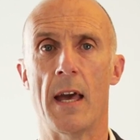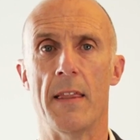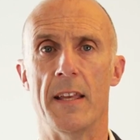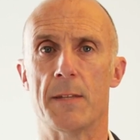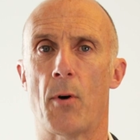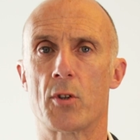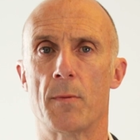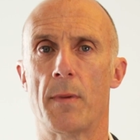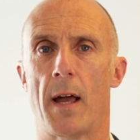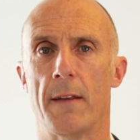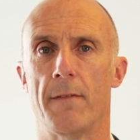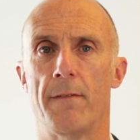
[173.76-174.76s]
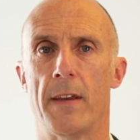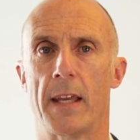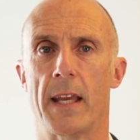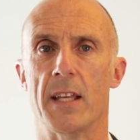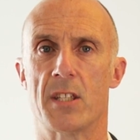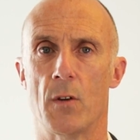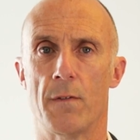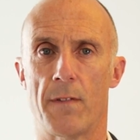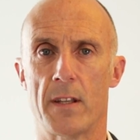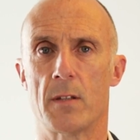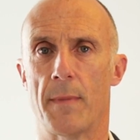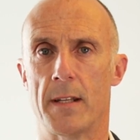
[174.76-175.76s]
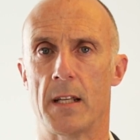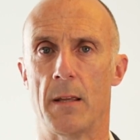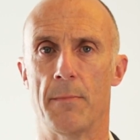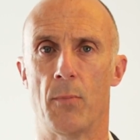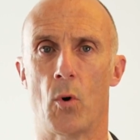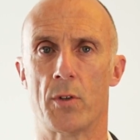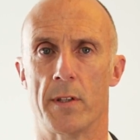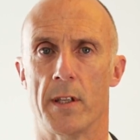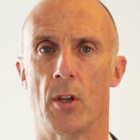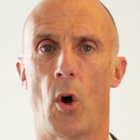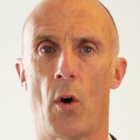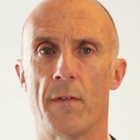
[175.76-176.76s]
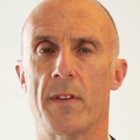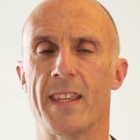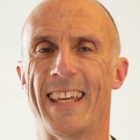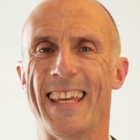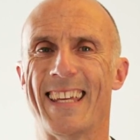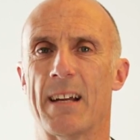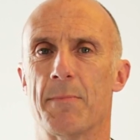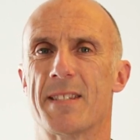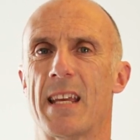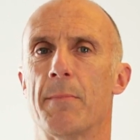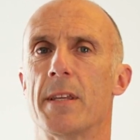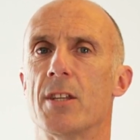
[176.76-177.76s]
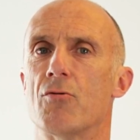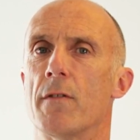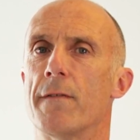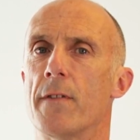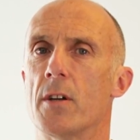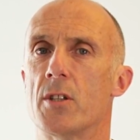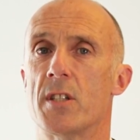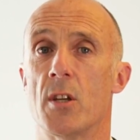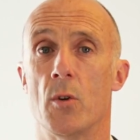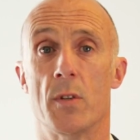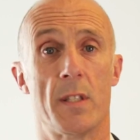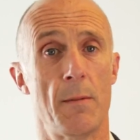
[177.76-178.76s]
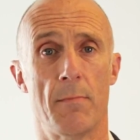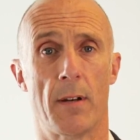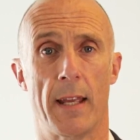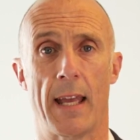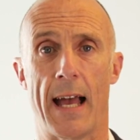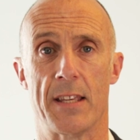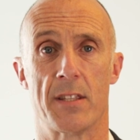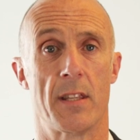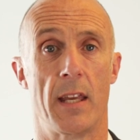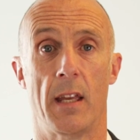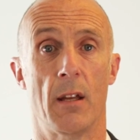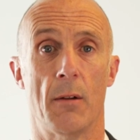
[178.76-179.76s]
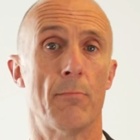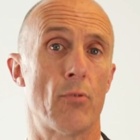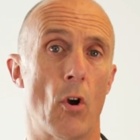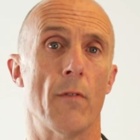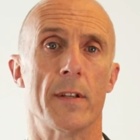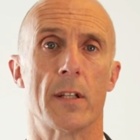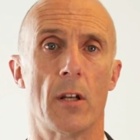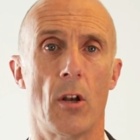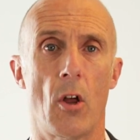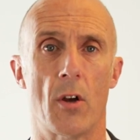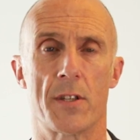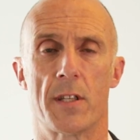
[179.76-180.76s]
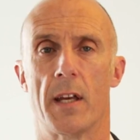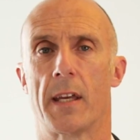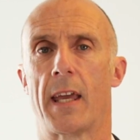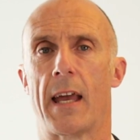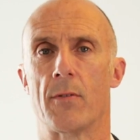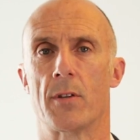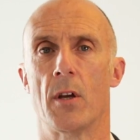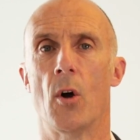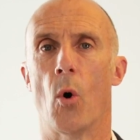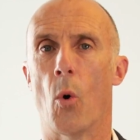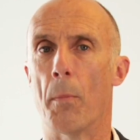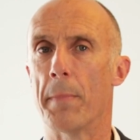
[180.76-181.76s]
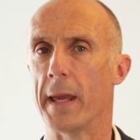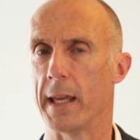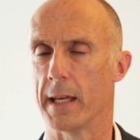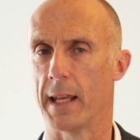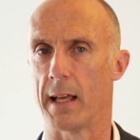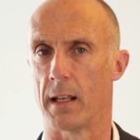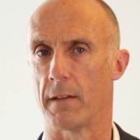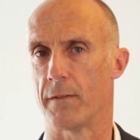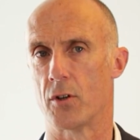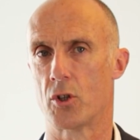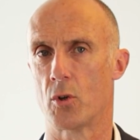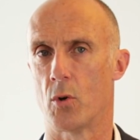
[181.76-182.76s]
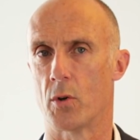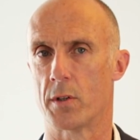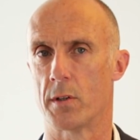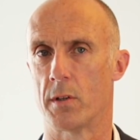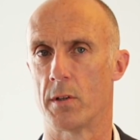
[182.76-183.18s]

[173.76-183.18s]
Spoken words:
This bottom line figure is so fundamentally important that often the income statement is referred to simply as the profit and loss account, or P&L for short.